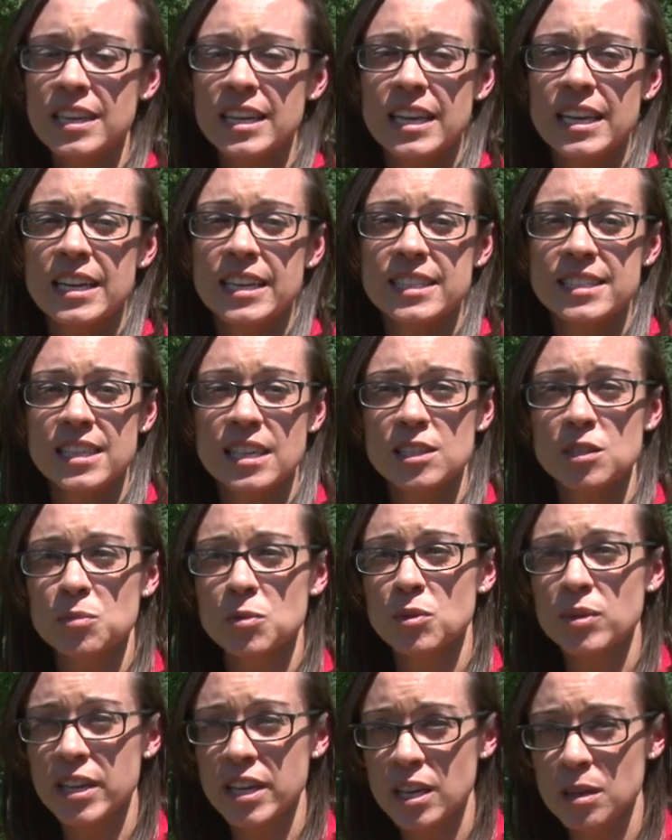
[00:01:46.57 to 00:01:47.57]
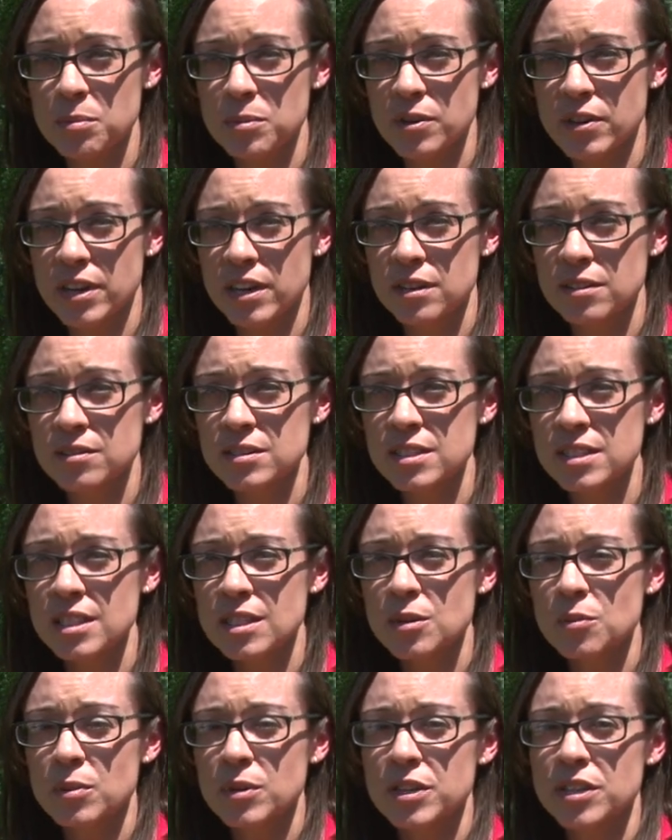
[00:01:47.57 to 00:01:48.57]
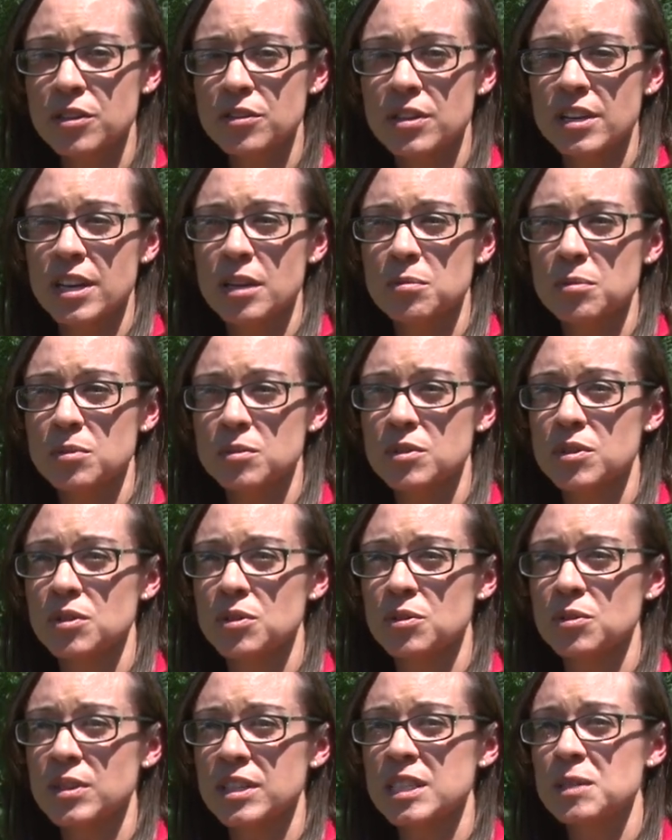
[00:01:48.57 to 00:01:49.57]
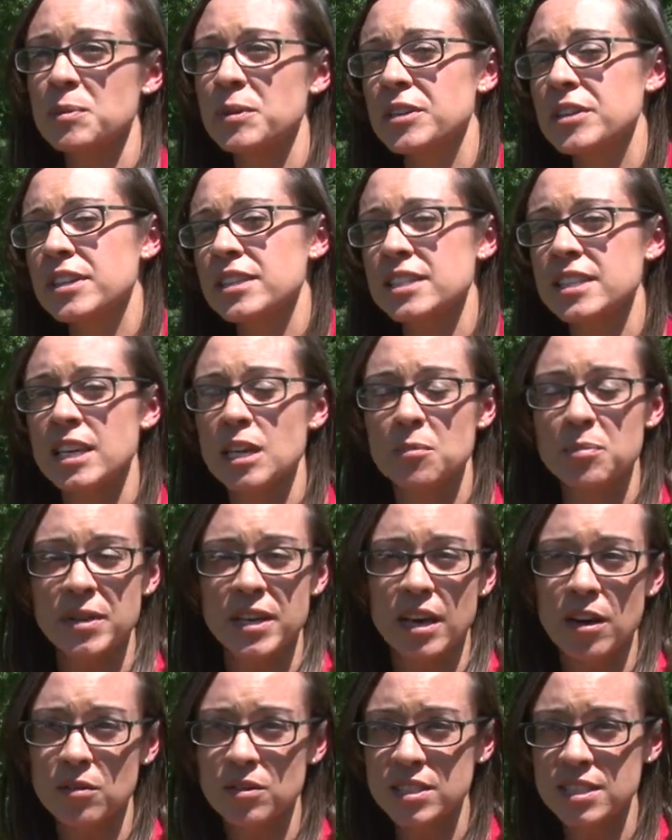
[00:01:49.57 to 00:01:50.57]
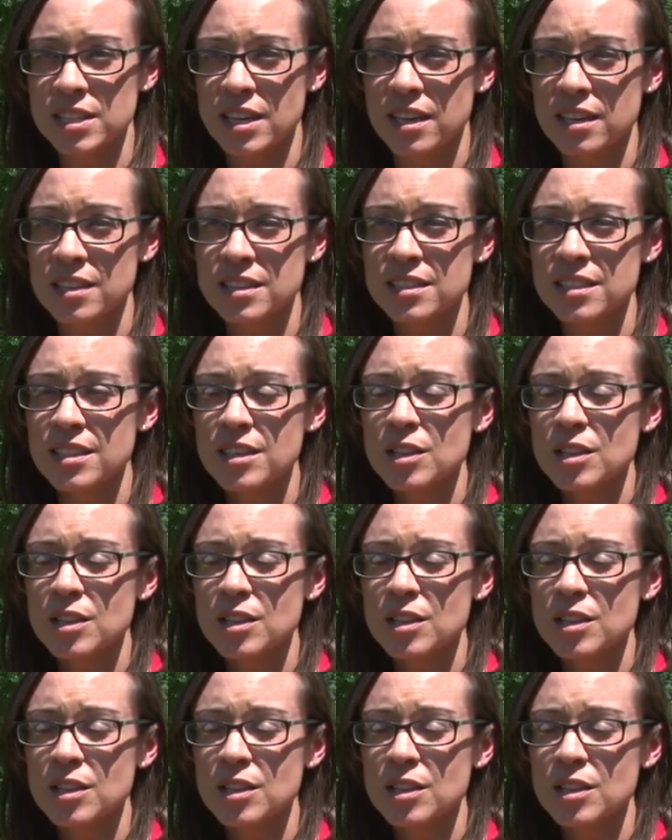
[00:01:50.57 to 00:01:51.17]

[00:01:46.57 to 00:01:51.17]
and accessible campground where you're able to experience camping out in a tent.